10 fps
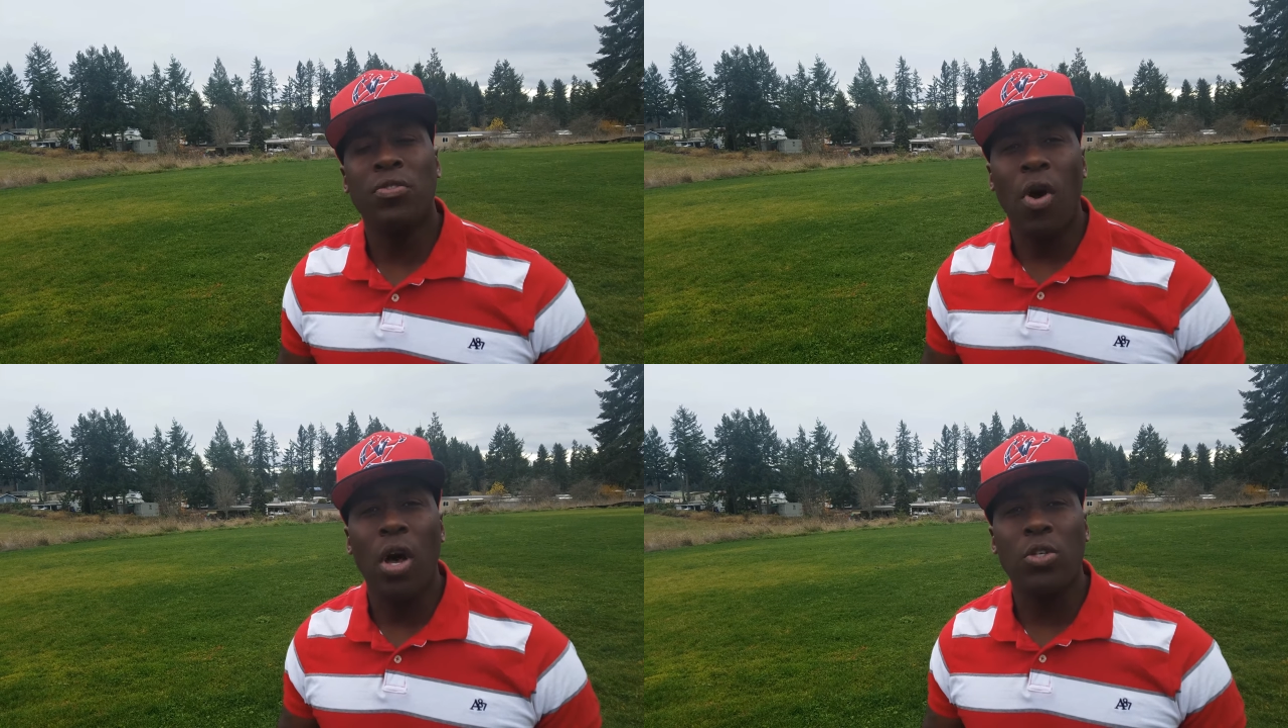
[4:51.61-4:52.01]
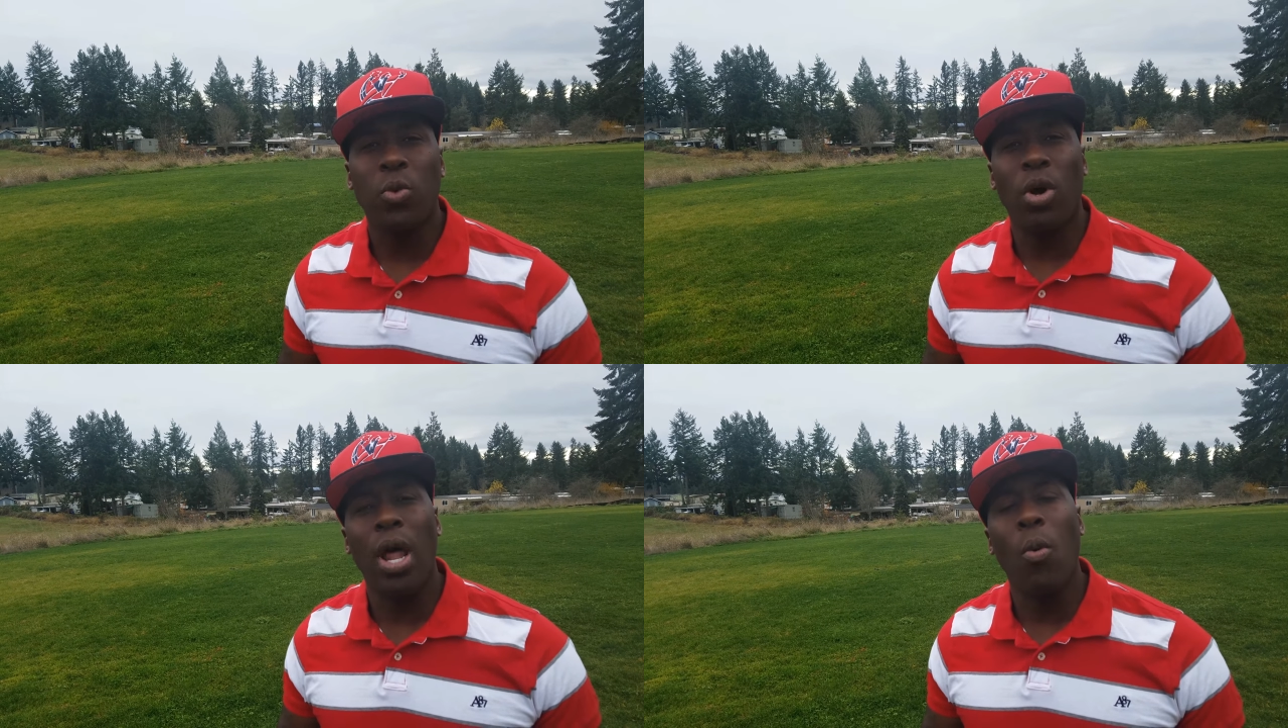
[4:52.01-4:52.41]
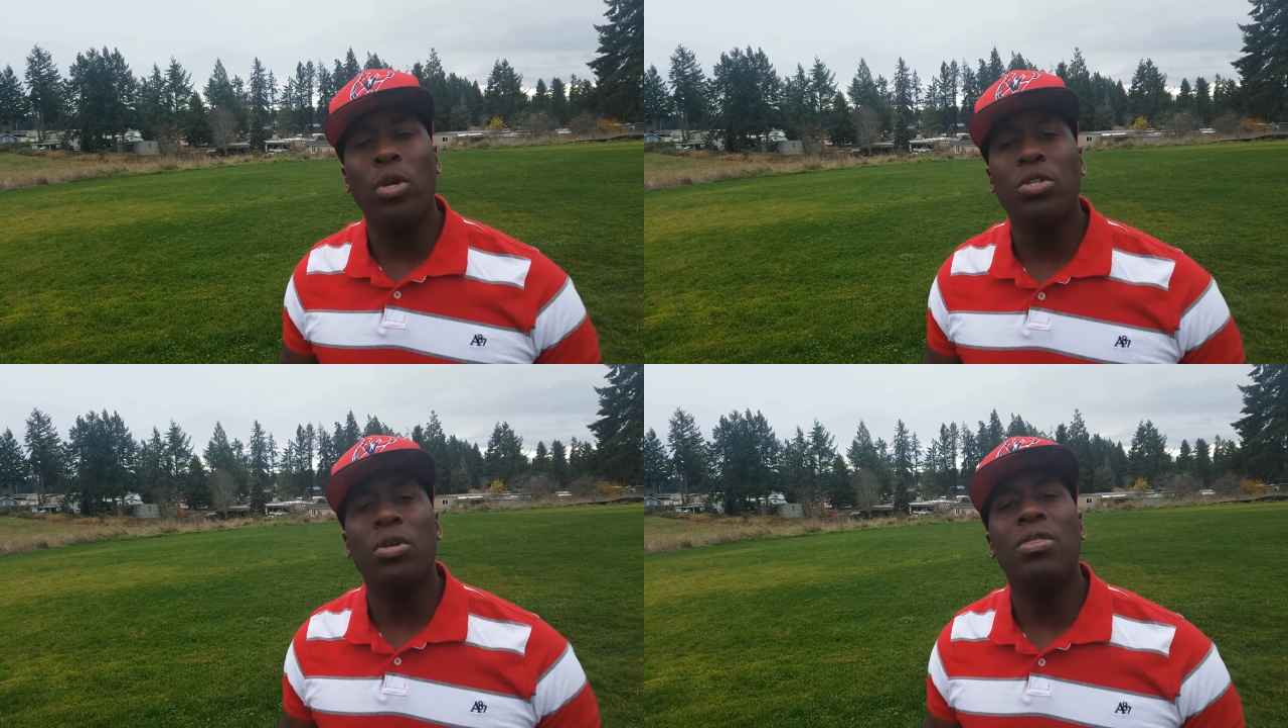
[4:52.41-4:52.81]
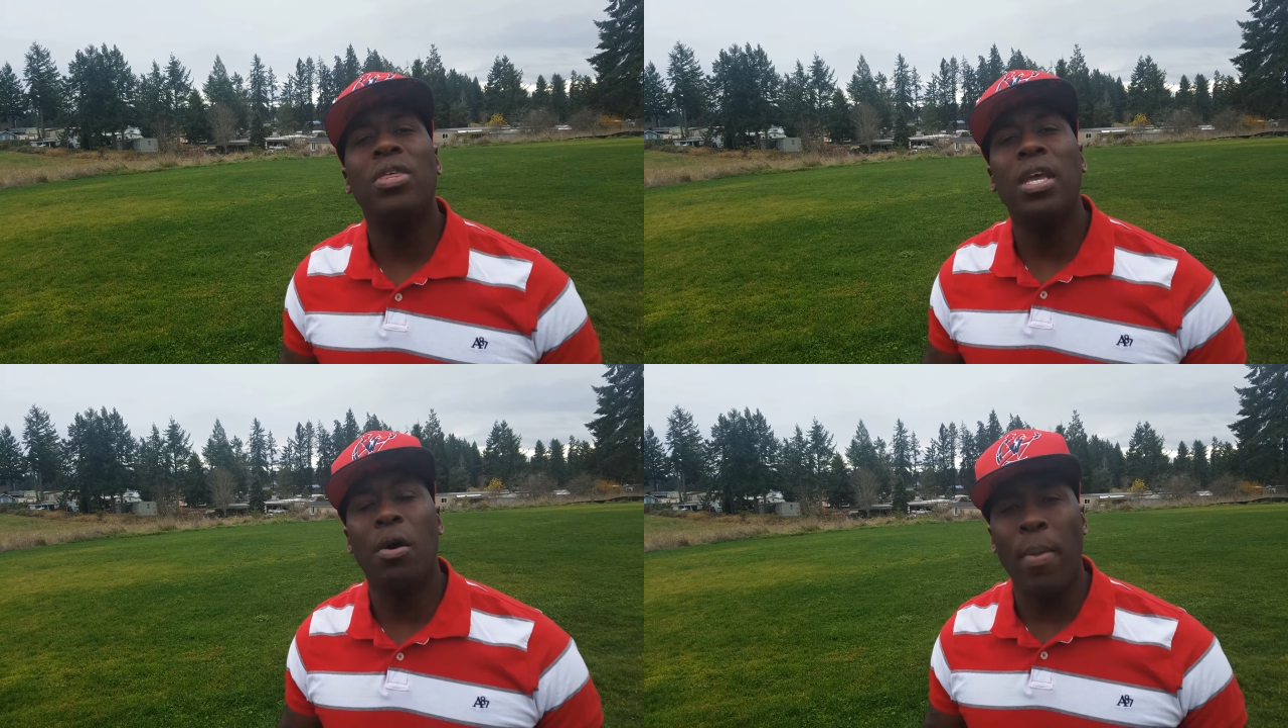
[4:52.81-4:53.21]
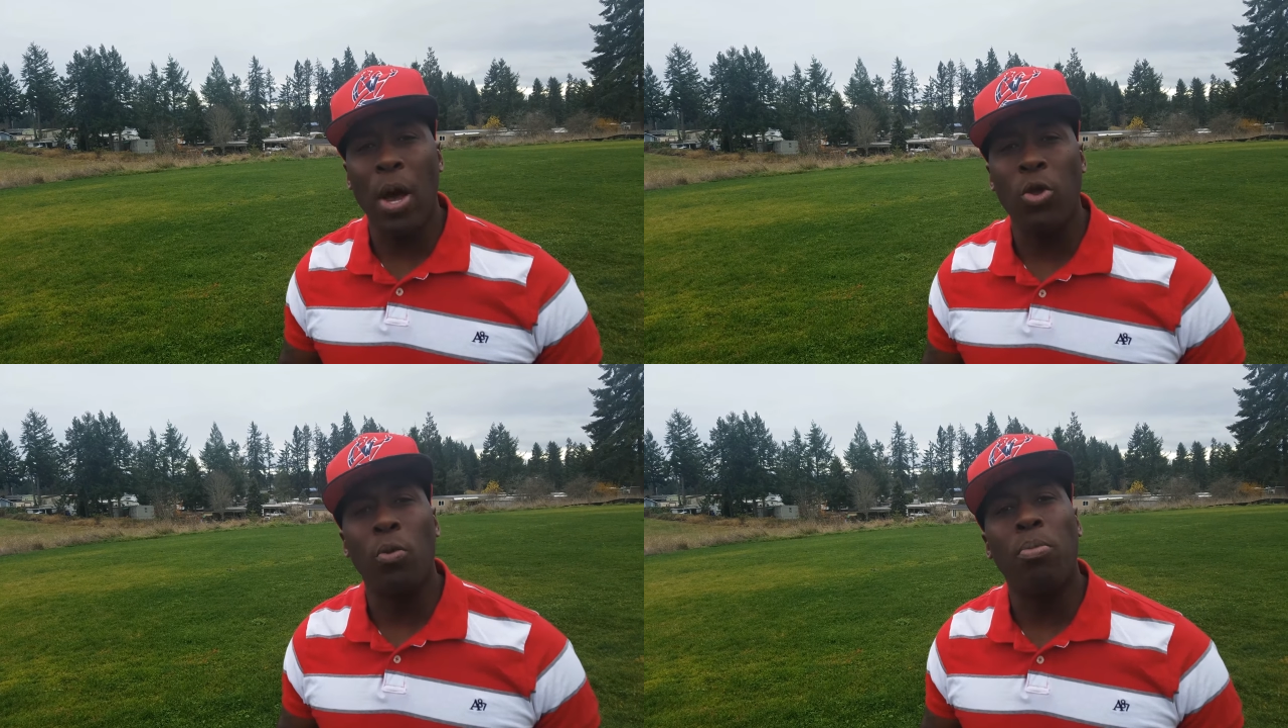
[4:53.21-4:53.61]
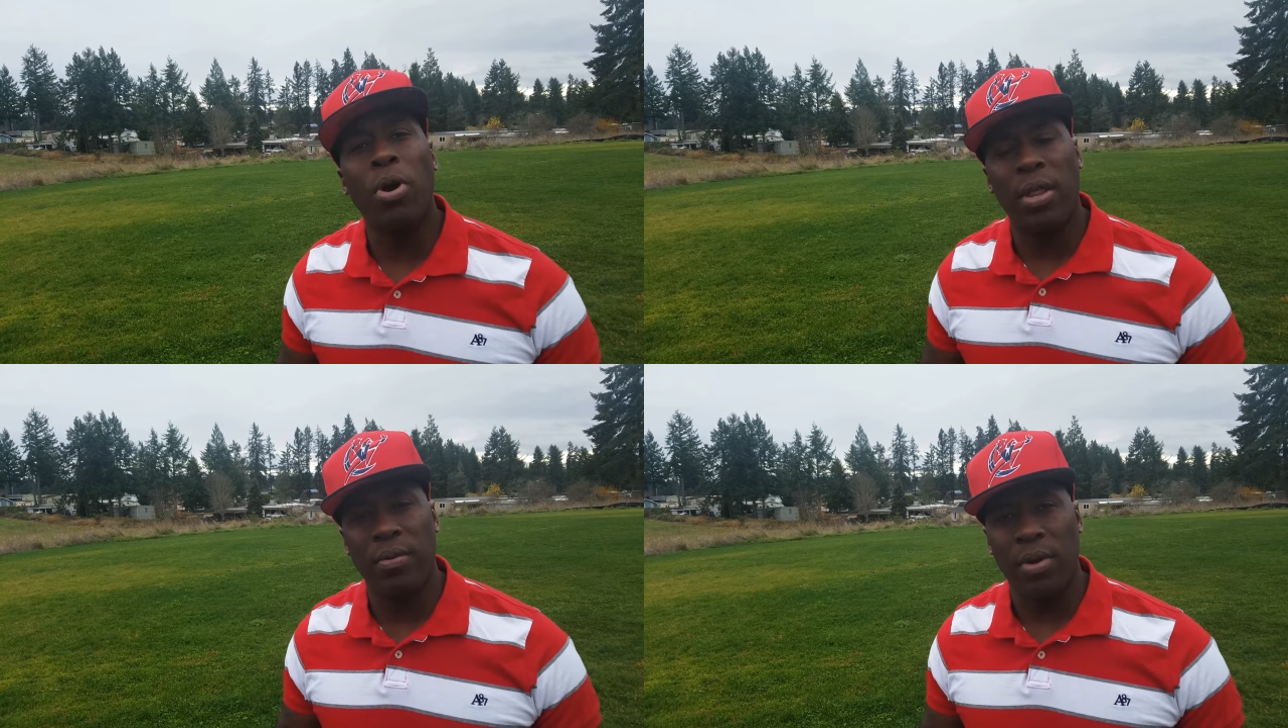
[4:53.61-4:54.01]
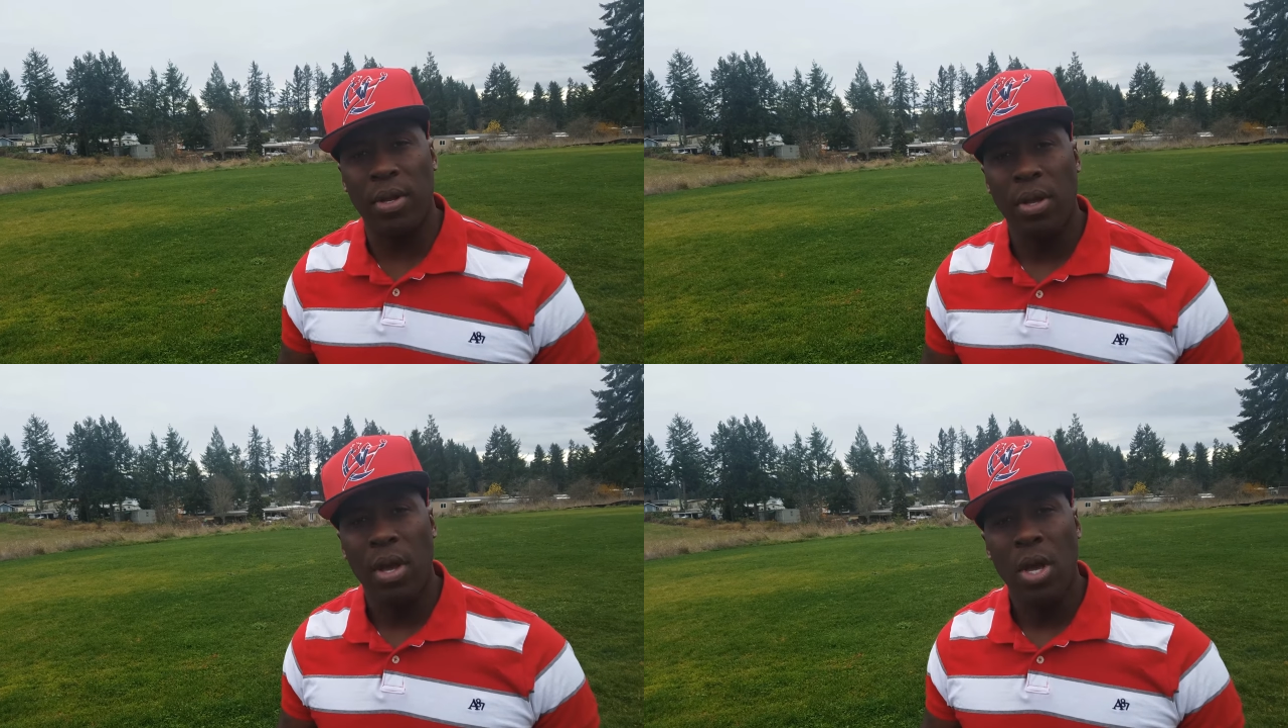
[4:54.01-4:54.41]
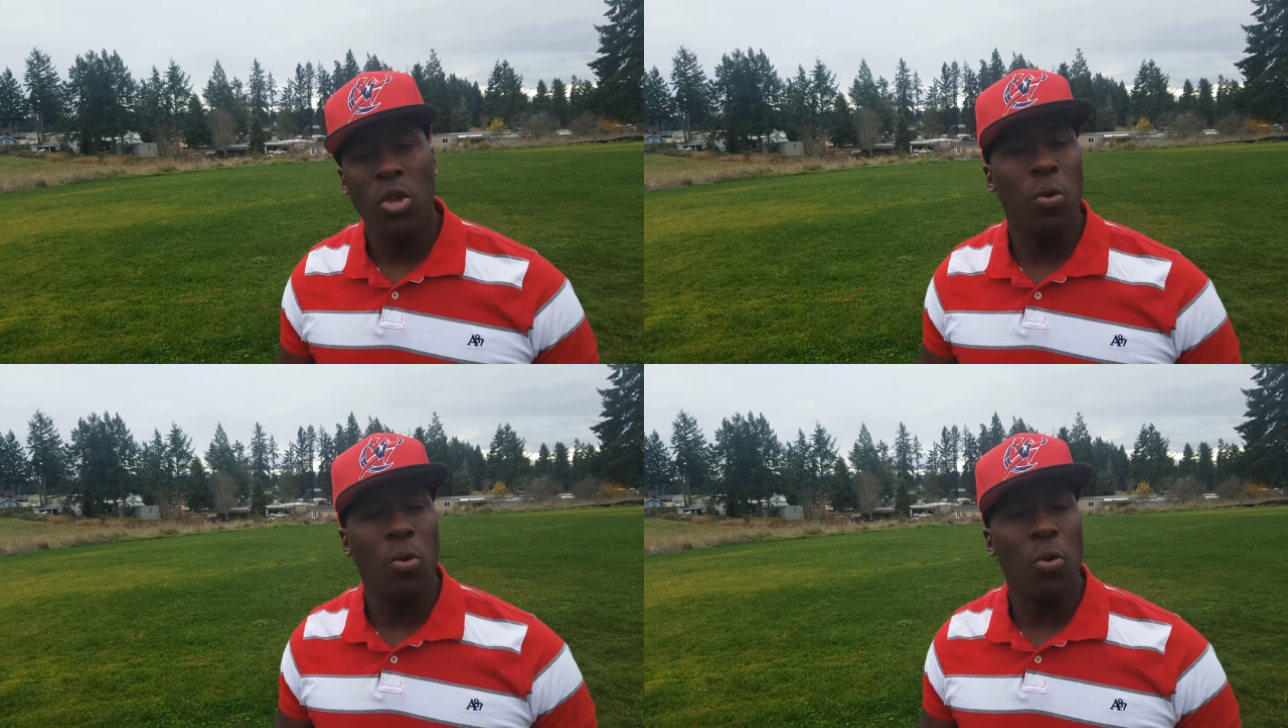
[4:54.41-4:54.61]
This is Rossworld, and I want you to think about your brethren,